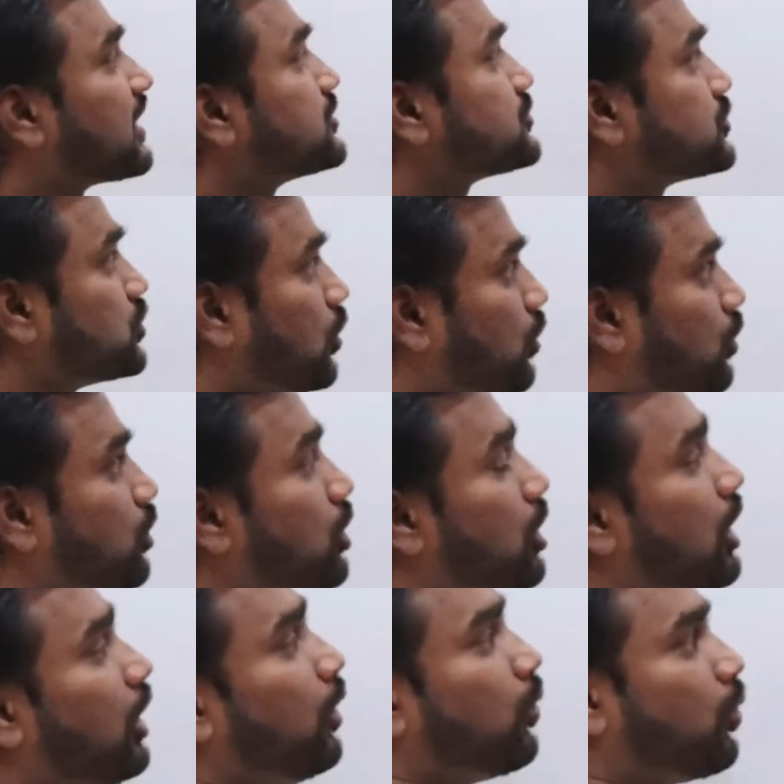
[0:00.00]
So
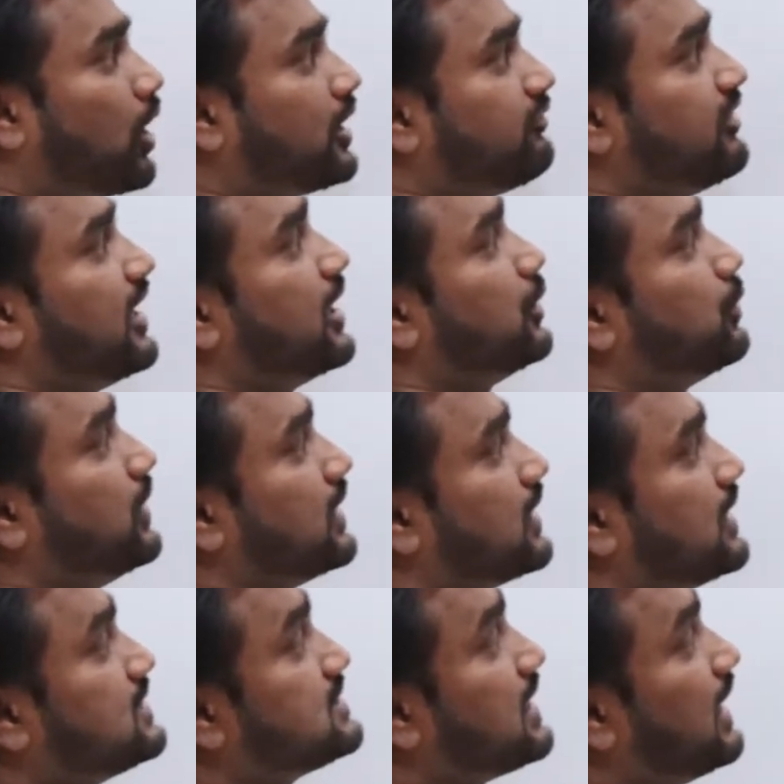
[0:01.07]
what we are doing
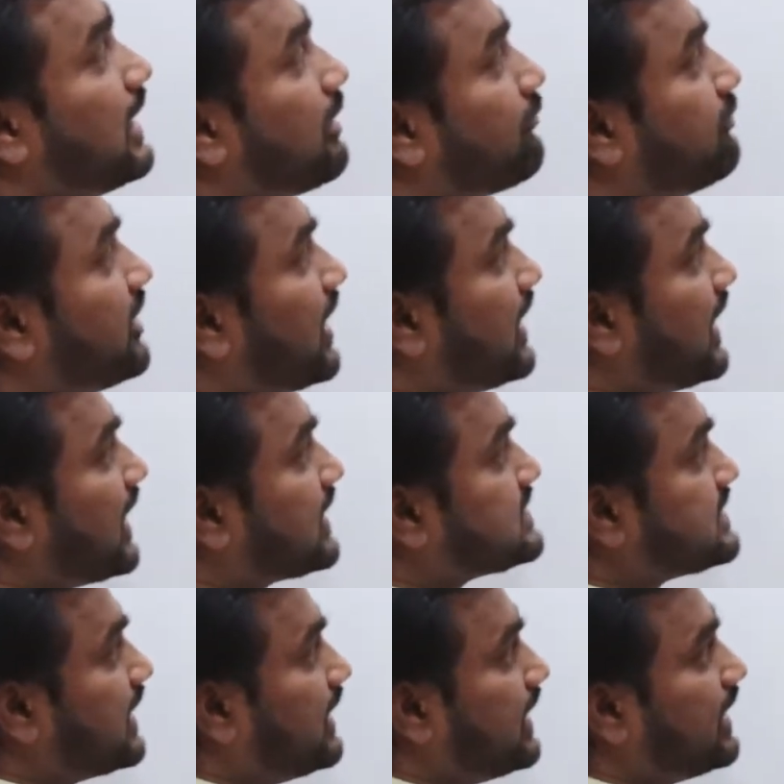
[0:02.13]
is we are
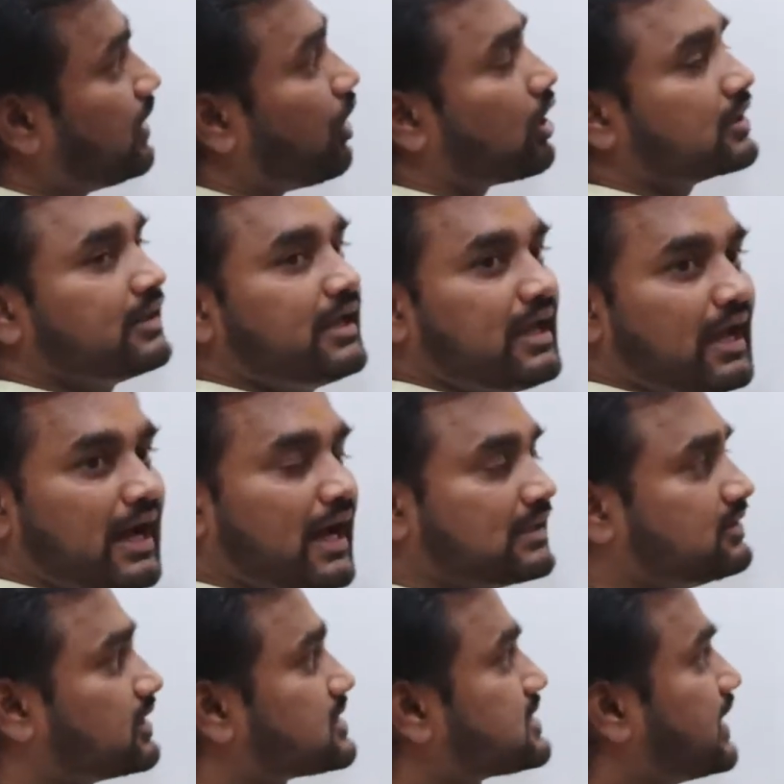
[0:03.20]
extending on the
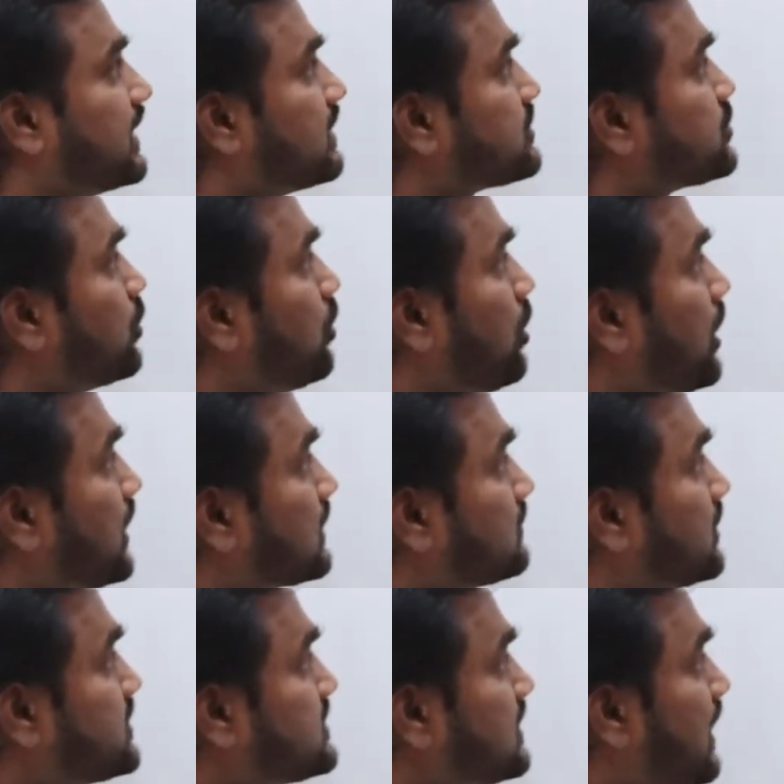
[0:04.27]
other side. So
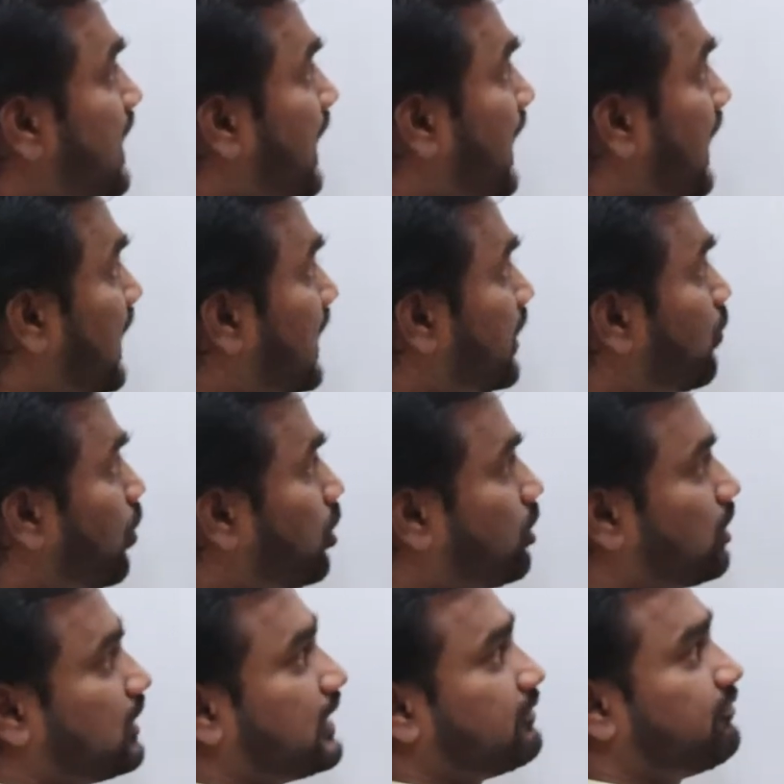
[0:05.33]
this
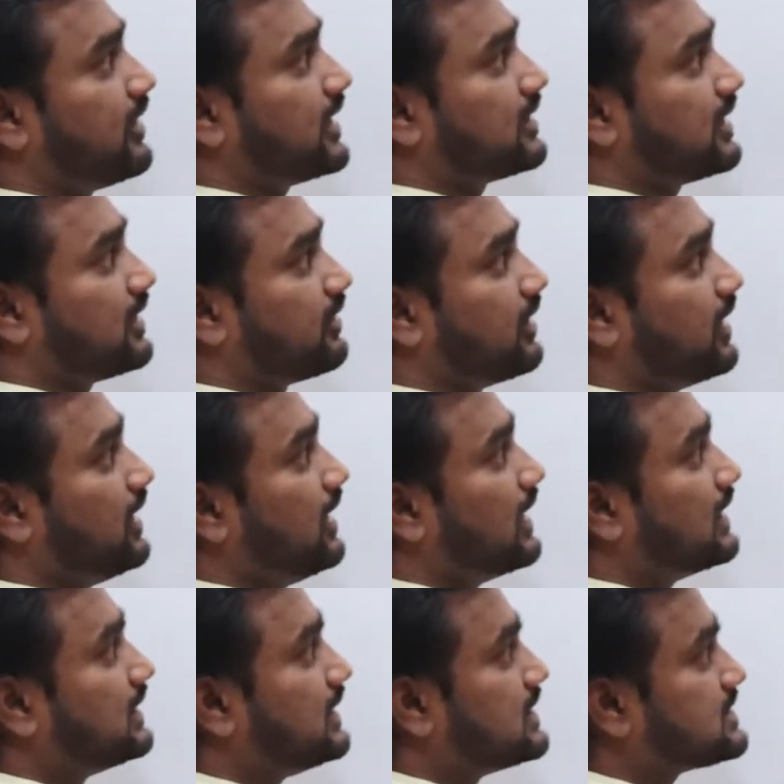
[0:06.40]
AO reflected ray
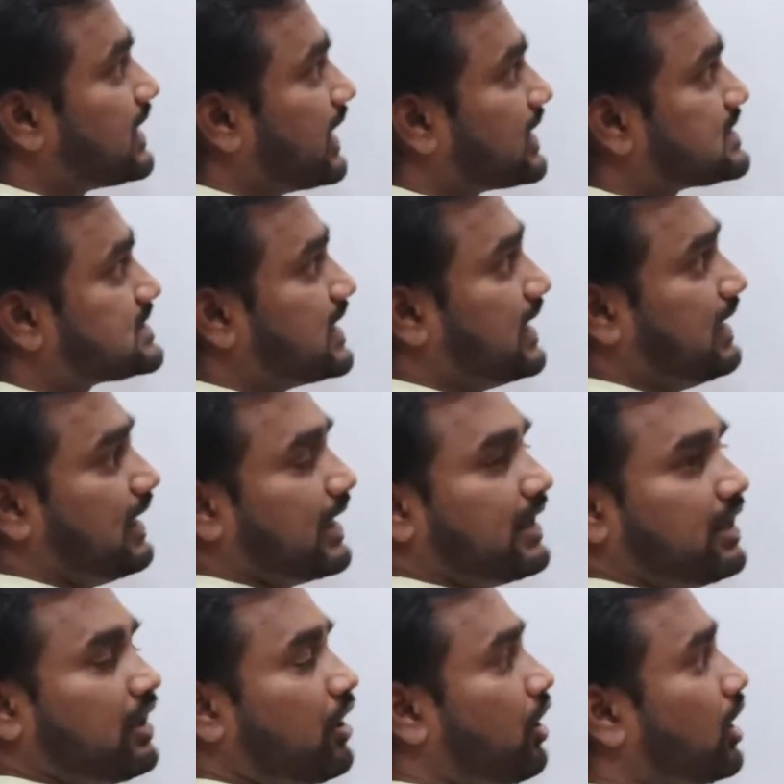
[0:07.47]
is
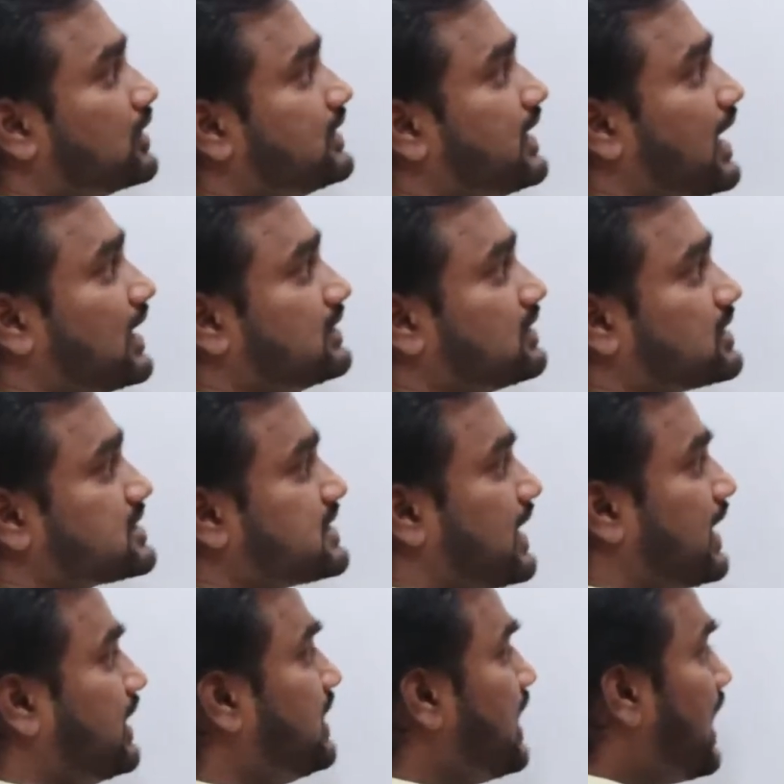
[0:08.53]
extended on the other
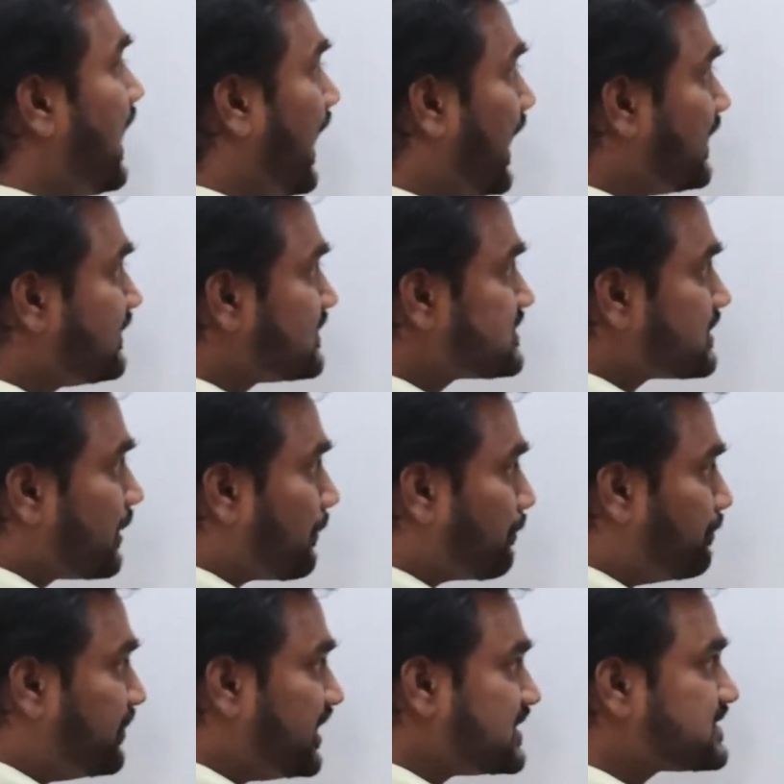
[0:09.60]
side and this
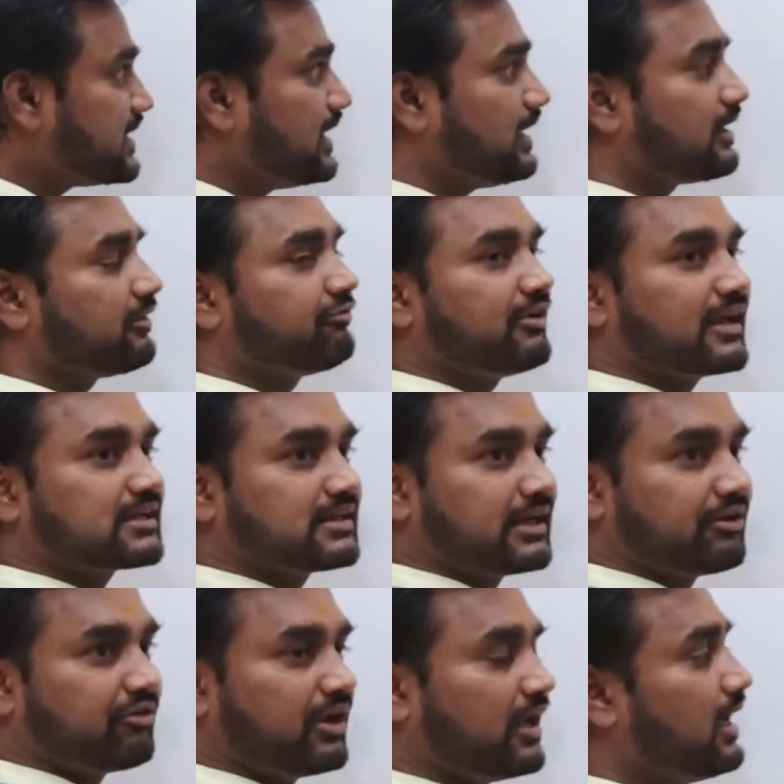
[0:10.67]
BC
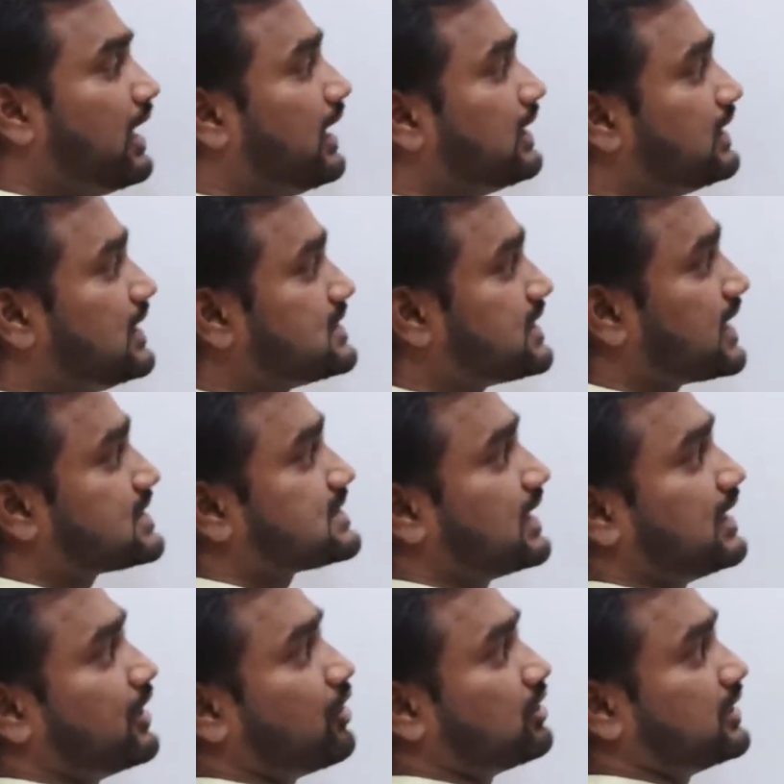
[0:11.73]
reflected ray is
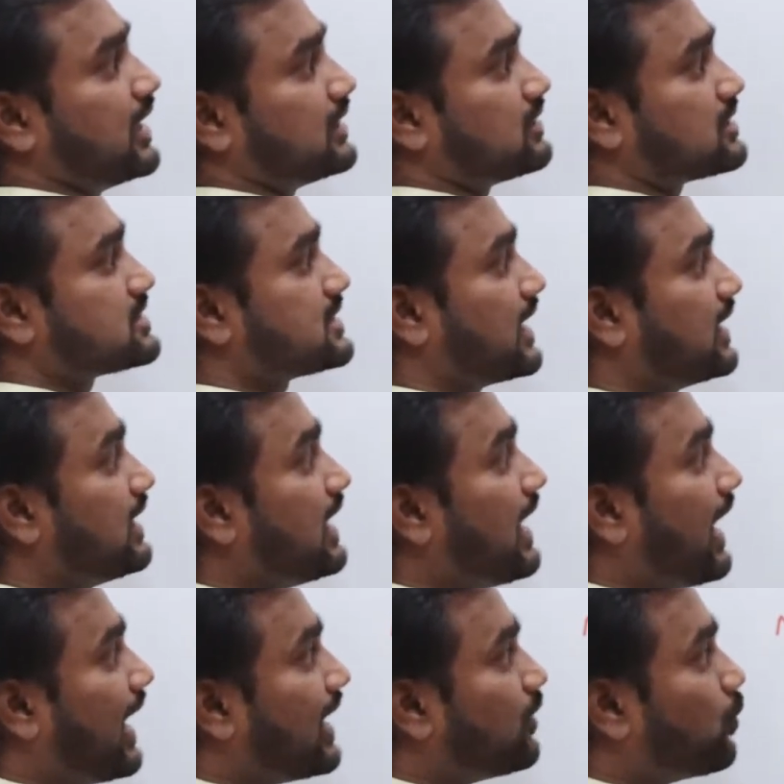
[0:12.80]
extended on the other side,
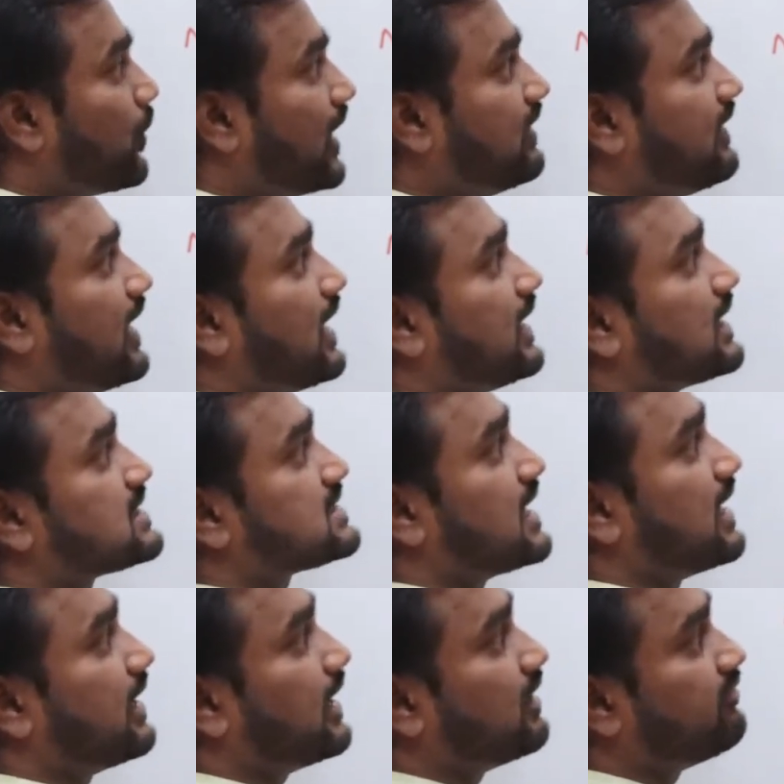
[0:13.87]
and when they are
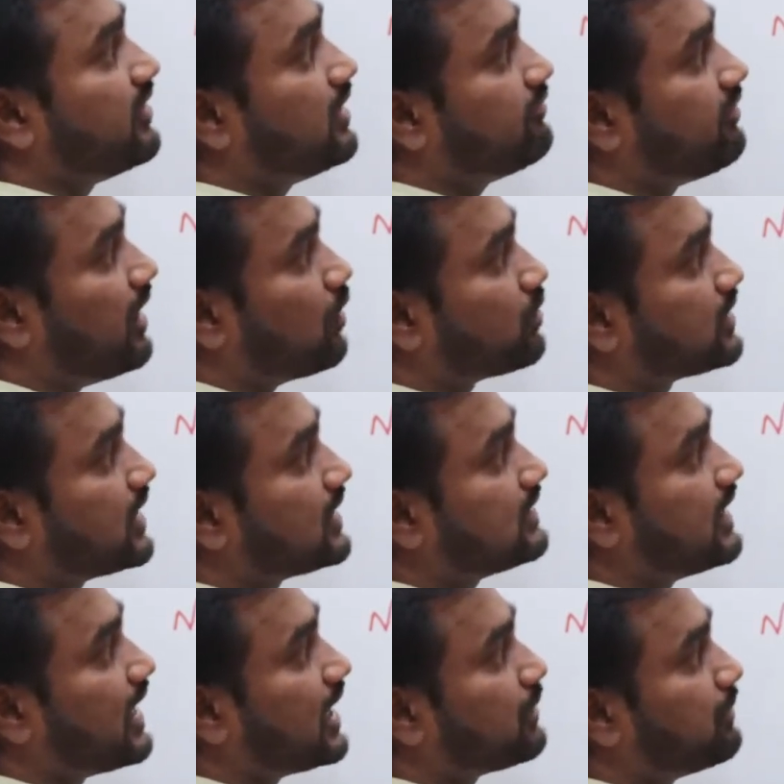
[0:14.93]
extended we found that
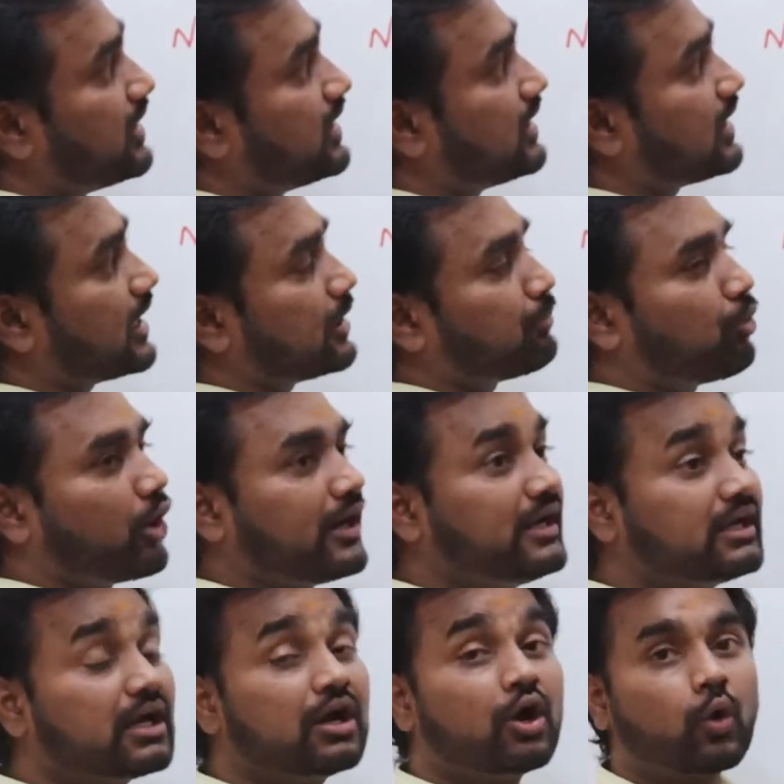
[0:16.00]
they are meeting at
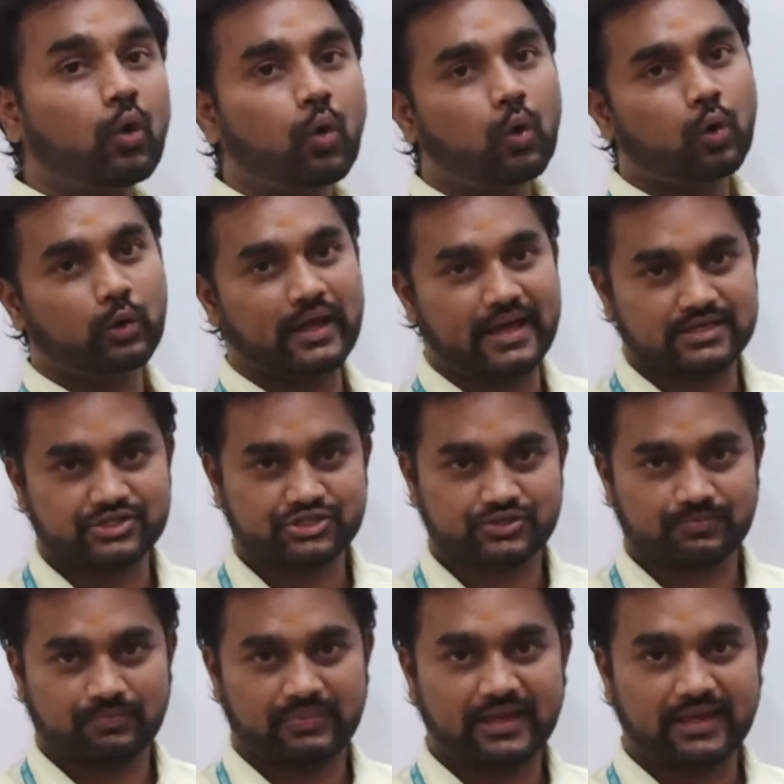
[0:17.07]
point O dash.